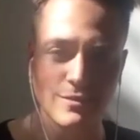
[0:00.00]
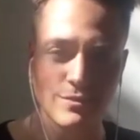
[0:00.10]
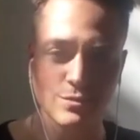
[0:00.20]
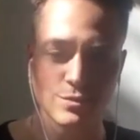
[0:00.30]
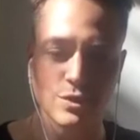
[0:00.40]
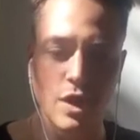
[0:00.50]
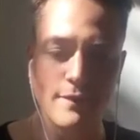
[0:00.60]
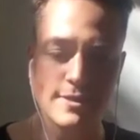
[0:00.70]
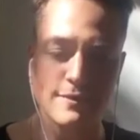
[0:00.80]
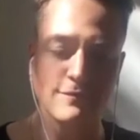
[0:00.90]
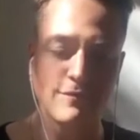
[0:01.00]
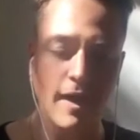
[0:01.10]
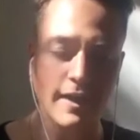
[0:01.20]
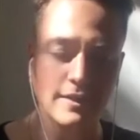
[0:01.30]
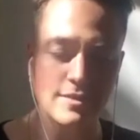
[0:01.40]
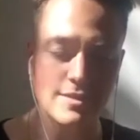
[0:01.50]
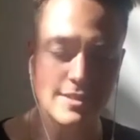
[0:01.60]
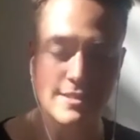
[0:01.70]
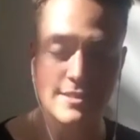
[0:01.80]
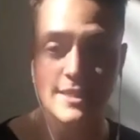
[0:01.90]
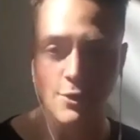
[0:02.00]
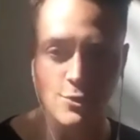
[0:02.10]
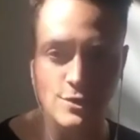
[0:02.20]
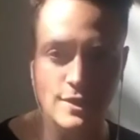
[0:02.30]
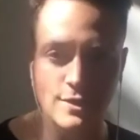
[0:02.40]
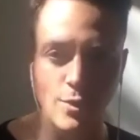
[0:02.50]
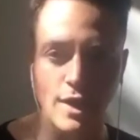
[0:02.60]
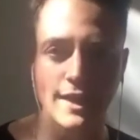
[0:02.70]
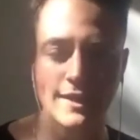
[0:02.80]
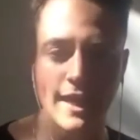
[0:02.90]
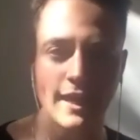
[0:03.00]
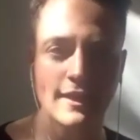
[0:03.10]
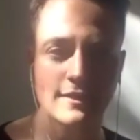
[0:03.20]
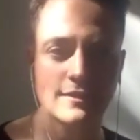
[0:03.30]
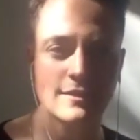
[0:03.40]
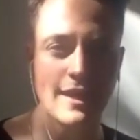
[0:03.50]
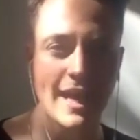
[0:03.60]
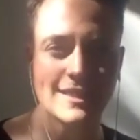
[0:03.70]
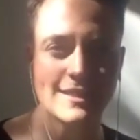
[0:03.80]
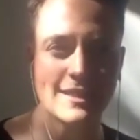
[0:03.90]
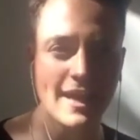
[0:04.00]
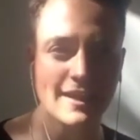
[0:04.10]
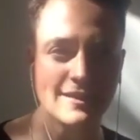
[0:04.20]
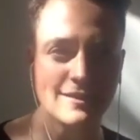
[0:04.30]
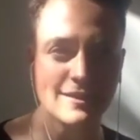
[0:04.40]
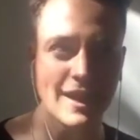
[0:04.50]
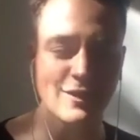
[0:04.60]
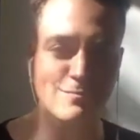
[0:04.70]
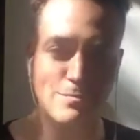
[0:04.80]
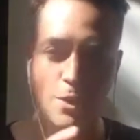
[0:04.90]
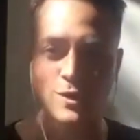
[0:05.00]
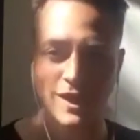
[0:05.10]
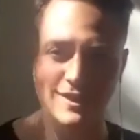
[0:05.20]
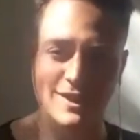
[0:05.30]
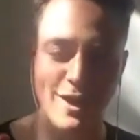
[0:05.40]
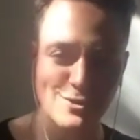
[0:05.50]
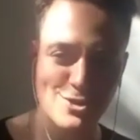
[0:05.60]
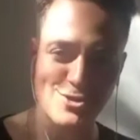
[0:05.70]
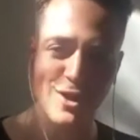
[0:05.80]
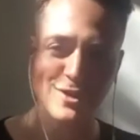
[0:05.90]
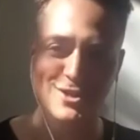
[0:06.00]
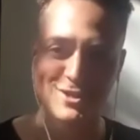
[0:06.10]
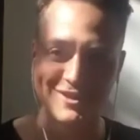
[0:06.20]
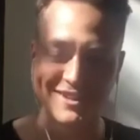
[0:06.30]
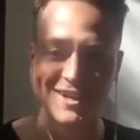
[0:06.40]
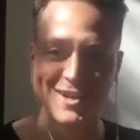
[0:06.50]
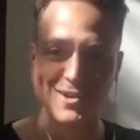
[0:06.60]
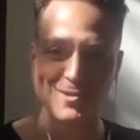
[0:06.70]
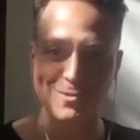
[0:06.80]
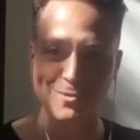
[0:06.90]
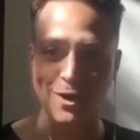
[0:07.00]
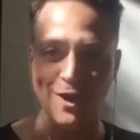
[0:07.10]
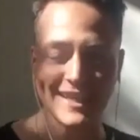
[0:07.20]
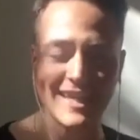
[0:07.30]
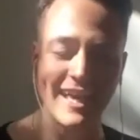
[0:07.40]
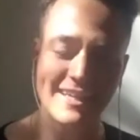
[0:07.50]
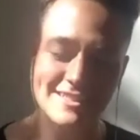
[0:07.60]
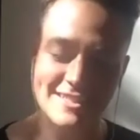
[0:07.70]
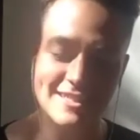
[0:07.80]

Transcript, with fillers: loves to find sincerity where I can, and then kind of poke at the construct where I can't.